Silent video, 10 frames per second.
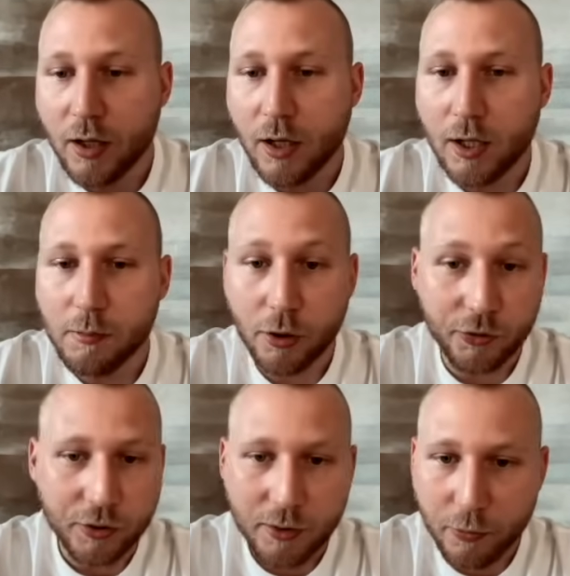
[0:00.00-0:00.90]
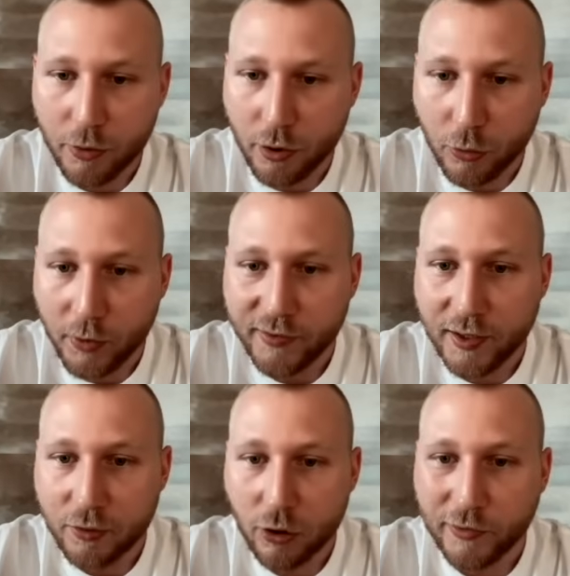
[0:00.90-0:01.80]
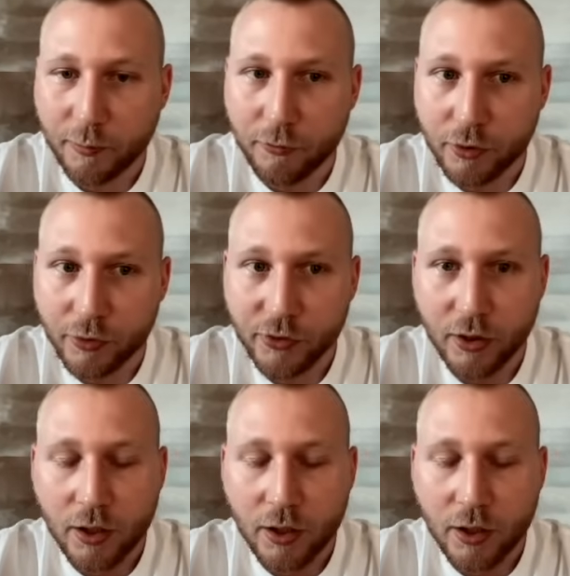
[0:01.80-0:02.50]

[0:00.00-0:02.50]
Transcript: Also, they were always at Cosmoverse.